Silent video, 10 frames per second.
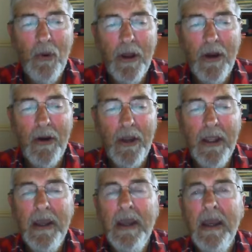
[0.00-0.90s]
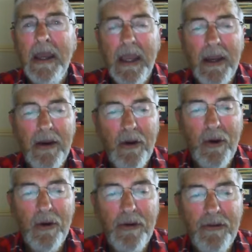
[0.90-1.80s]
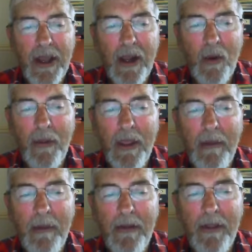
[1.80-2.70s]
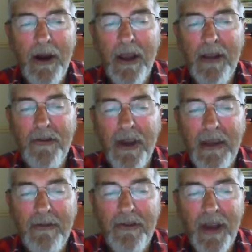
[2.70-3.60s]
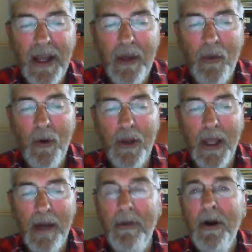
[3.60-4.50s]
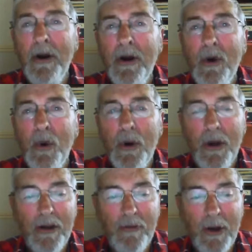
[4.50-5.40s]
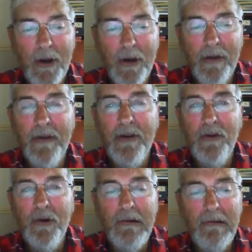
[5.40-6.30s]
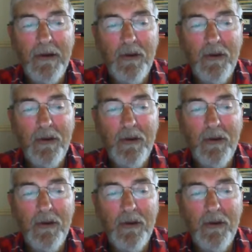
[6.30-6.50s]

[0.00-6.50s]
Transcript: Cody, entered her to sail with him at the ISAF Sailing World Cup organised by Yachting Victoria in